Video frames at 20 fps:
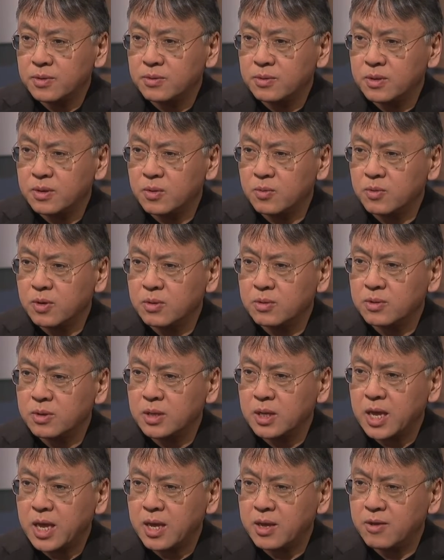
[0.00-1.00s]
You know, what
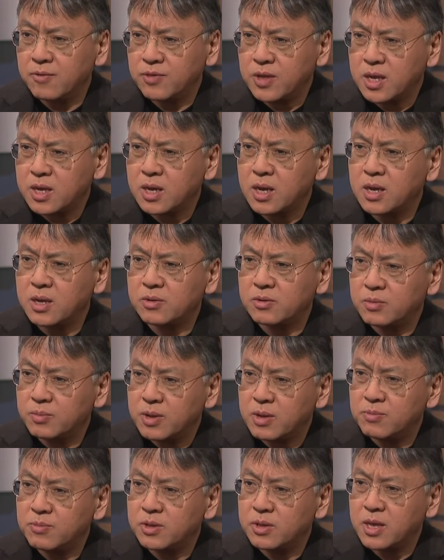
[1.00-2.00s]
if they can't
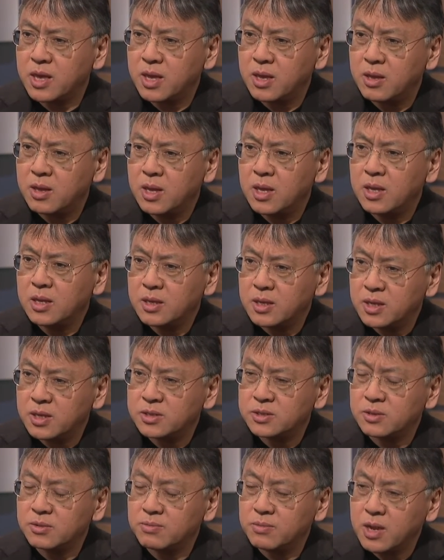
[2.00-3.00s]
remember their
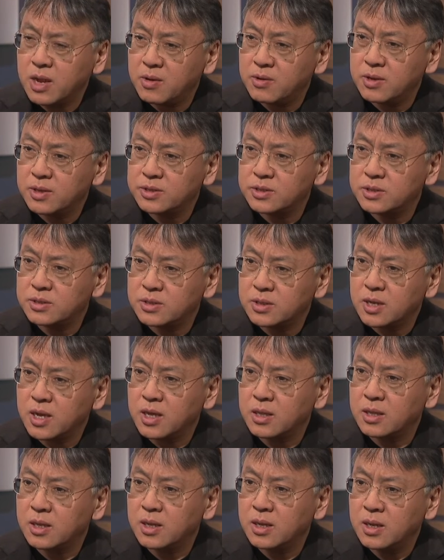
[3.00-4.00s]
years of marriage
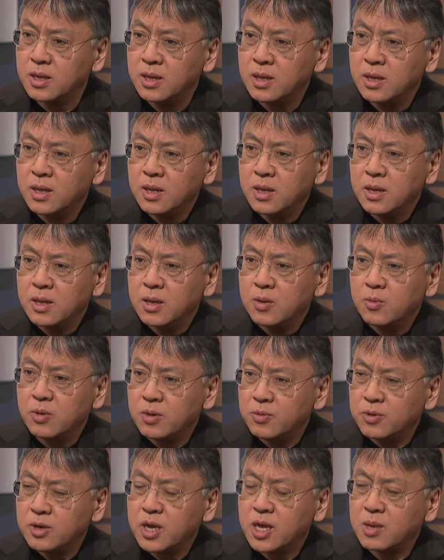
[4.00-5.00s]
together?
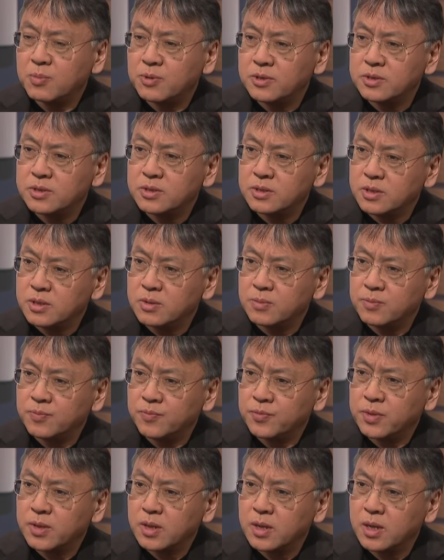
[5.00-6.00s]
What would happen to them?
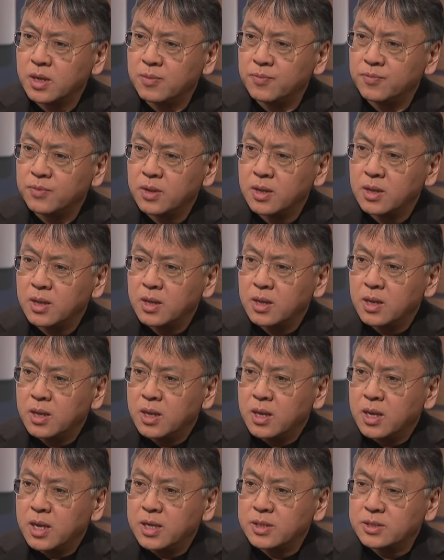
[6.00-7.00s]
Um,
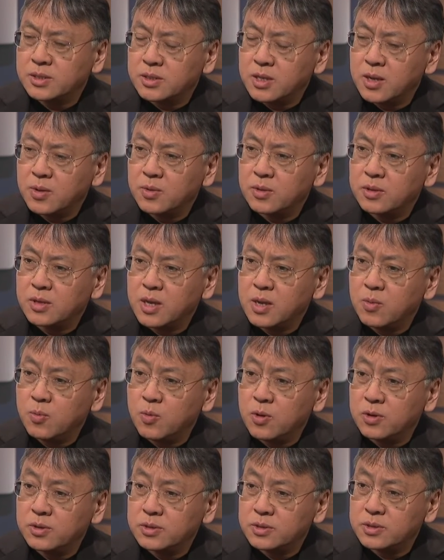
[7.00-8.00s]
and so they, they
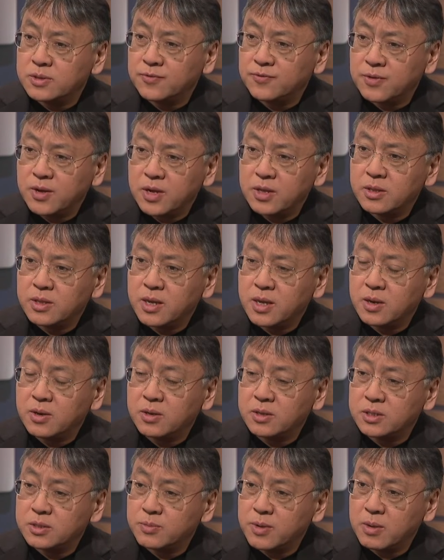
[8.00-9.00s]
want to find their
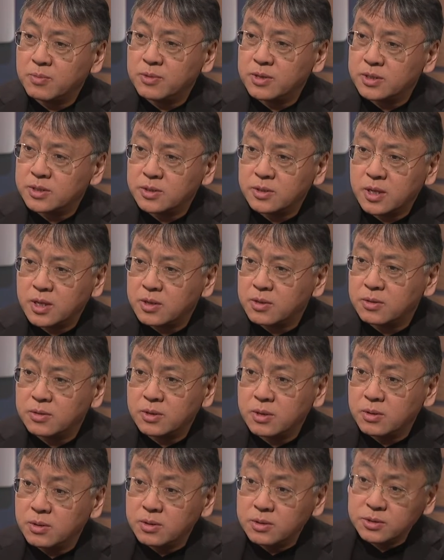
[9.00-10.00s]
lost memories, so they go
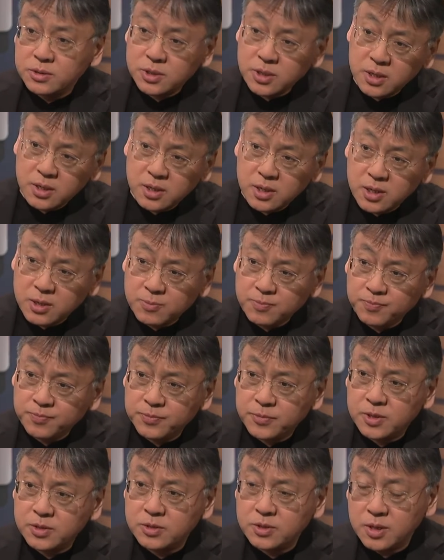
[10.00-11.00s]
on a long journey
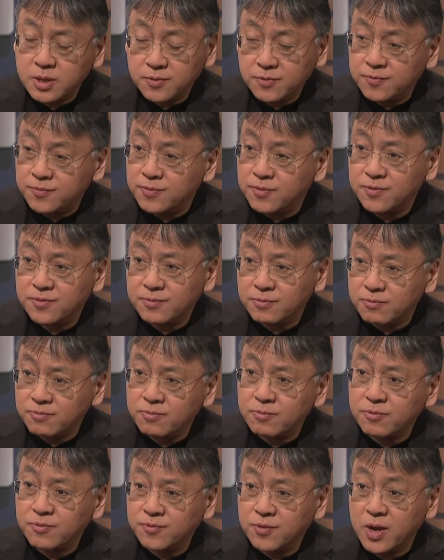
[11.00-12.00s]
to try and
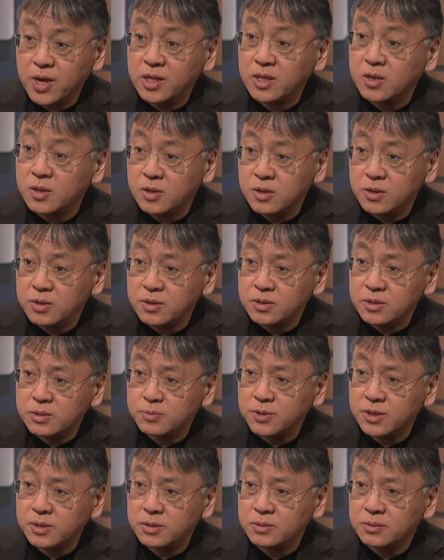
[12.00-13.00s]
find clues. But,